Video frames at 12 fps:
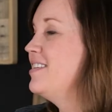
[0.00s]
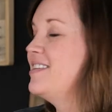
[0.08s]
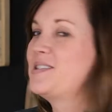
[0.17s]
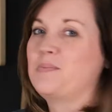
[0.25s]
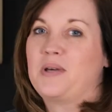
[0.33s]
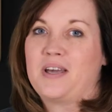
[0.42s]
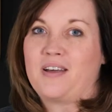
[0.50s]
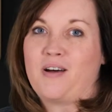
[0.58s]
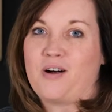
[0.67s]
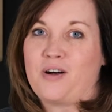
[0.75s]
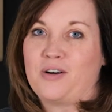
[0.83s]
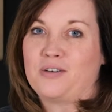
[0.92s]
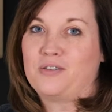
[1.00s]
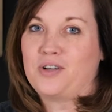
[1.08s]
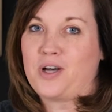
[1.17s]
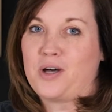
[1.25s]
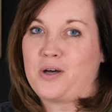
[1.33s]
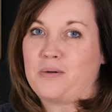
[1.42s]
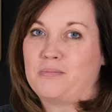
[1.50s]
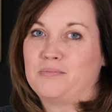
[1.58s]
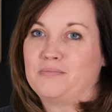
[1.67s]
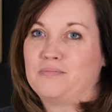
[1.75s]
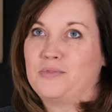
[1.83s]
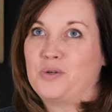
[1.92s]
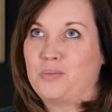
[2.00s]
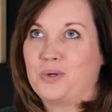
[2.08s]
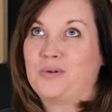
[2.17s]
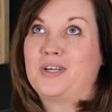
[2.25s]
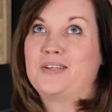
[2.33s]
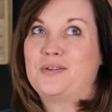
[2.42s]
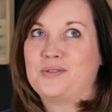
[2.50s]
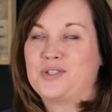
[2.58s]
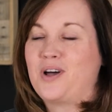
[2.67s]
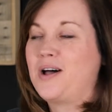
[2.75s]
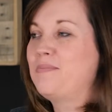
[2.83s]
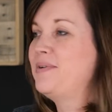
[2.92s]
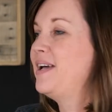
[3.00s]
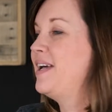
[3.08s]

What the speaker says: this being our new building, new shop.